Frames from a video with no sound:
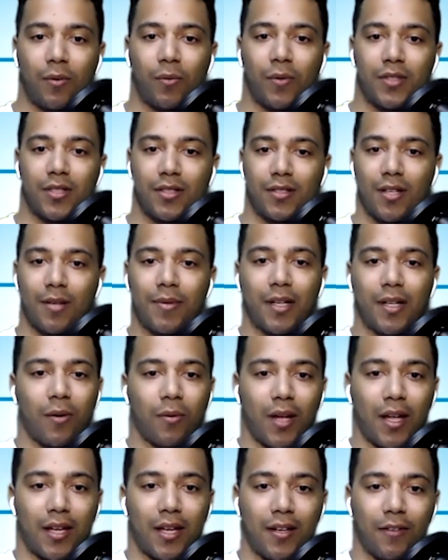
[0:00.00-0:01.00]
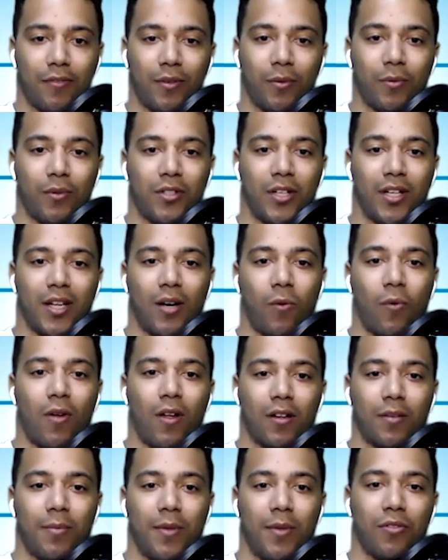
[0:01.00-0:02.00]
which is something I definitely want you to kind of
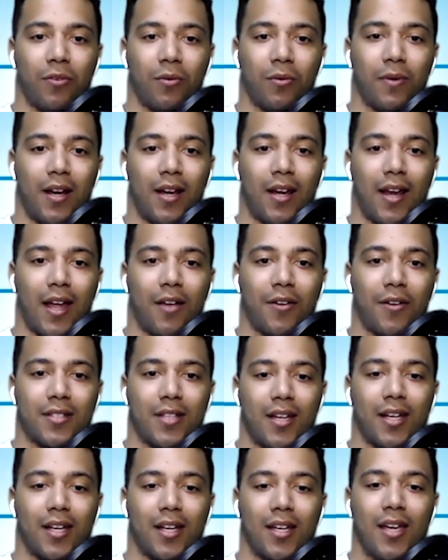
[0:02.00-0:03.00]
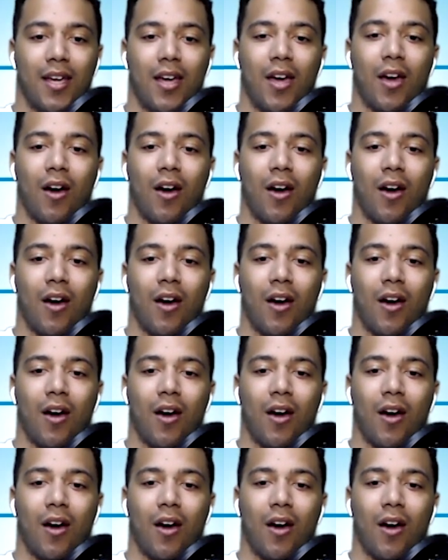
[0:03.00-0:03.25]
walk me through right now, is like,